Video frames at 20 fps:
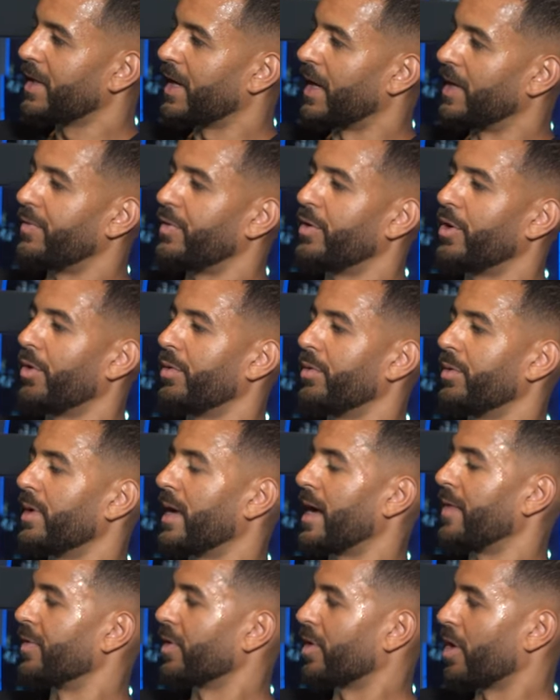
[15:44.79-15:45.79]
And if you don't
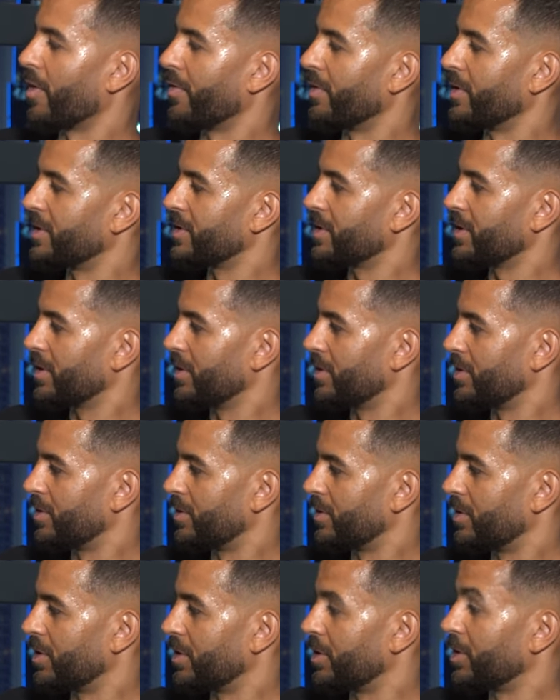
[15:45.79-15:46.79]
have the courage
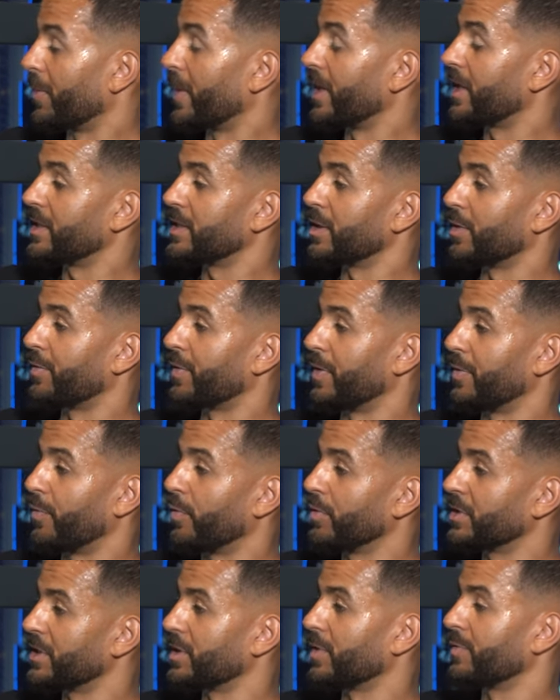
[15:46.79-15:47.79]
to make yourself and
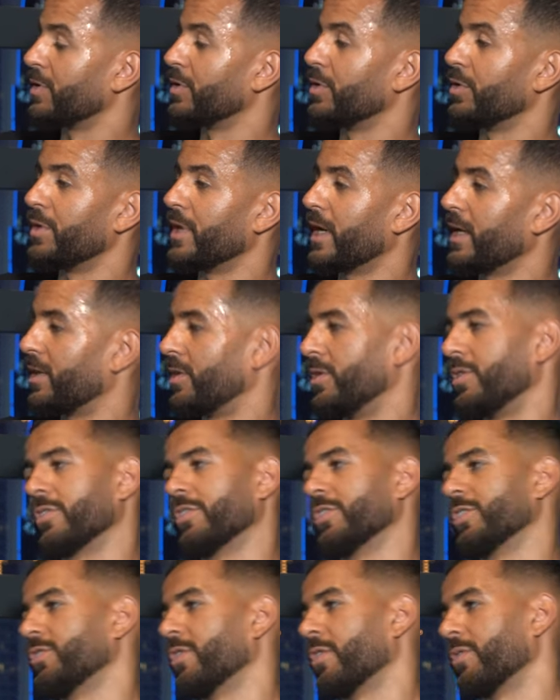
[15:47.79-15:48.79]
force yourself to do that, then you're
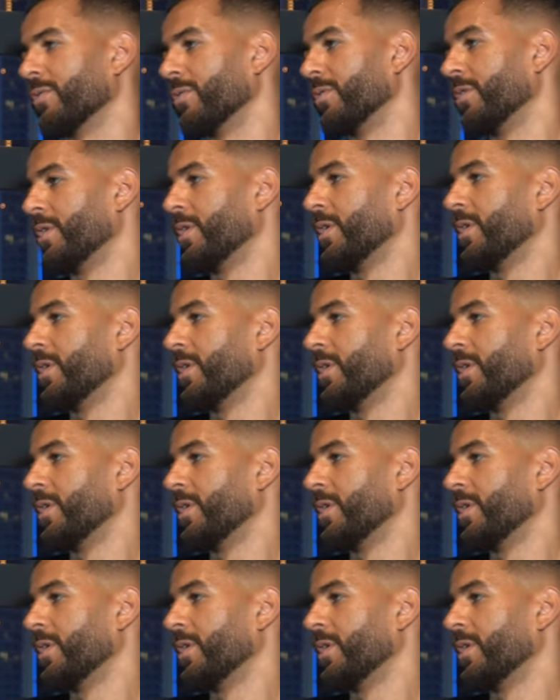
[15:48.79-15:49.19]
going to struggle.